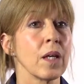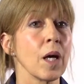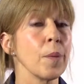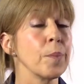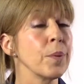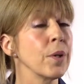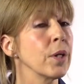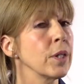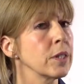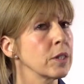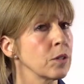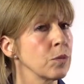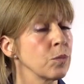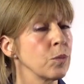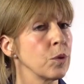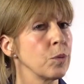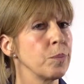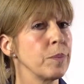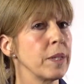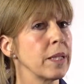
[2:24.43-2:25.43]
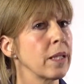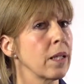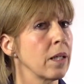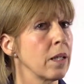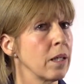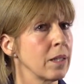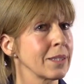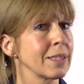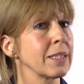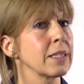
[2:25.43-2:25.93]
A person would be
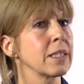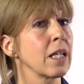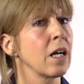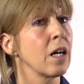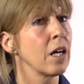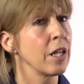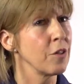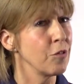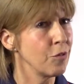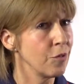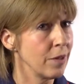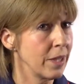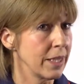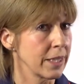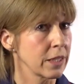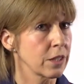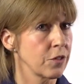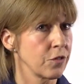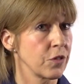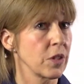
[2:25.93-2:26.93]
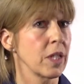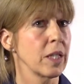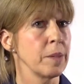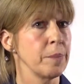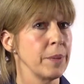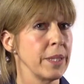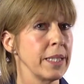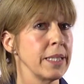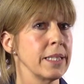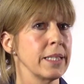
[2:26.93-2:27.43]
classed as high risk of
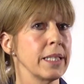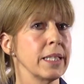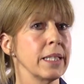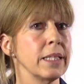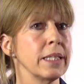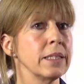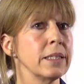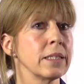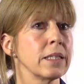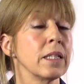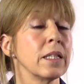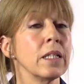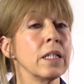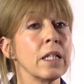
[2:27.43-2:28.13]
diabetes